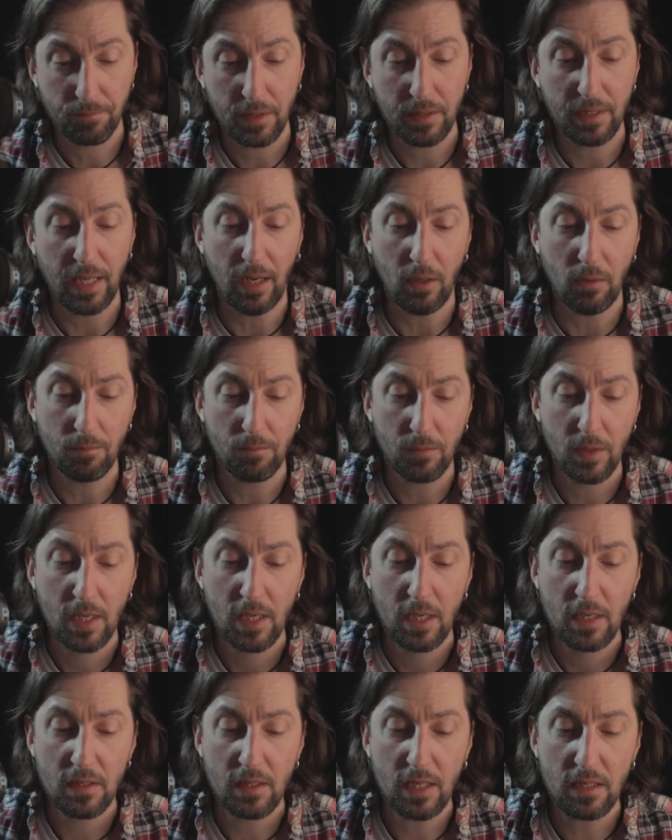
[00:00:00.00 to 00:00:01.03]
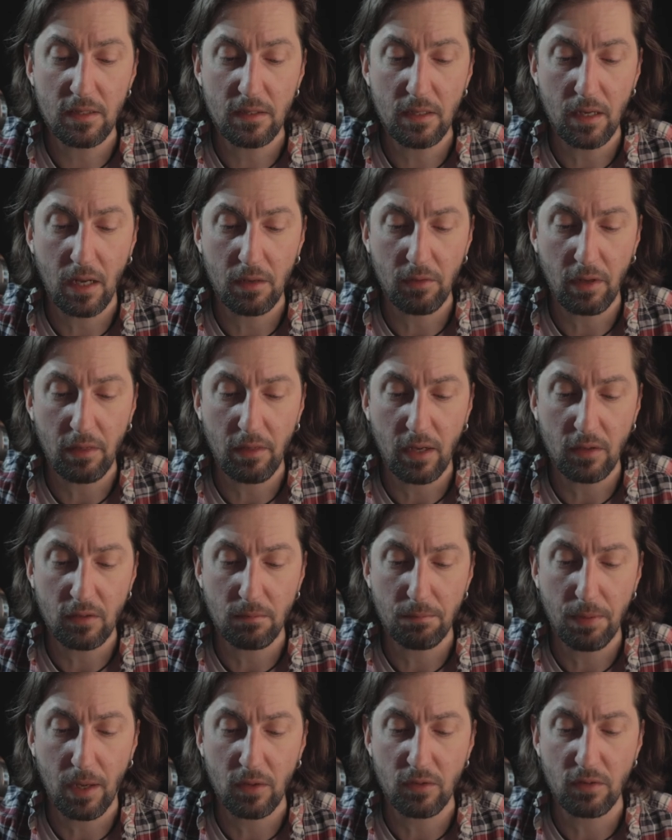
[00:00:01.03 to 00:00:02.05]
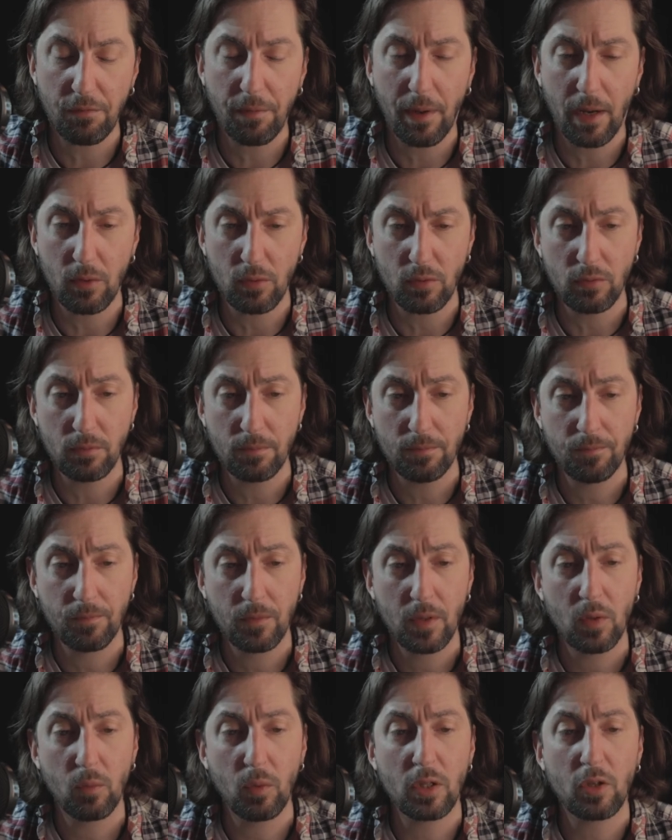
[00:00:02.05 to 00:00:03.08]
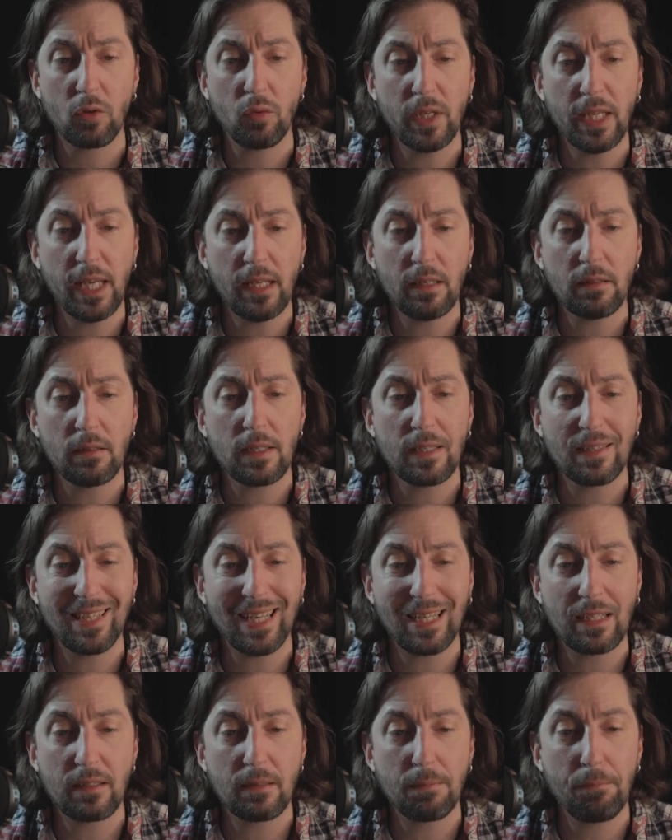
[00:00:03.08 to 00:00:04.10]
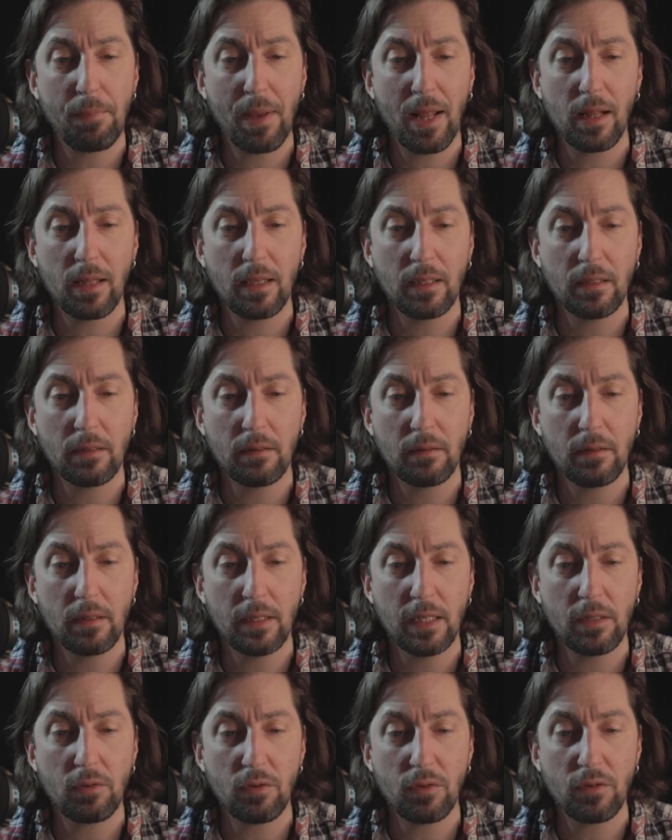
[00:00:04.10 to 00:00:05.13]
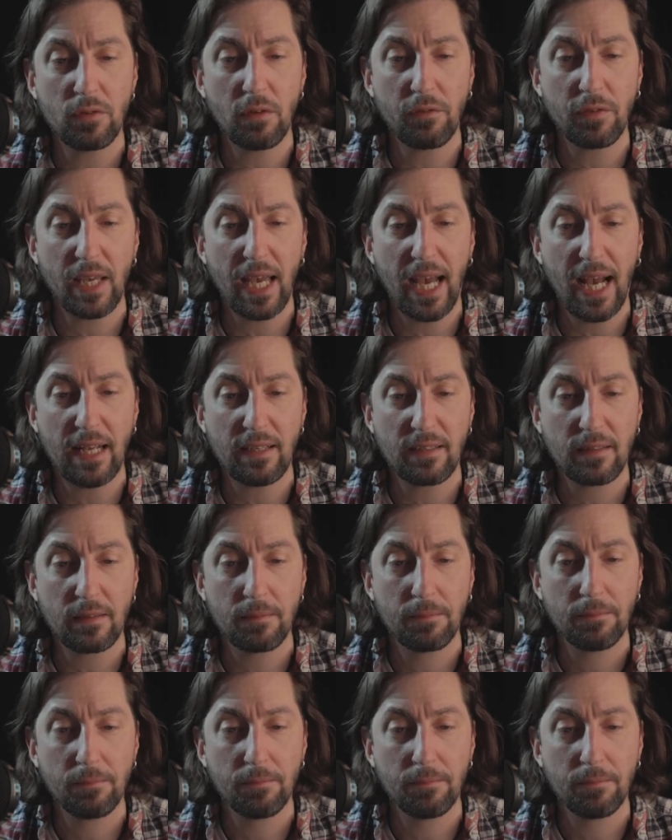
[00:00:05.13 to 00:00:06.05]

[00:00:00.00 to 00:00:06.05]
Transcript: Now, 1,600,000 pounds of powder will create 6 billion liters of gas.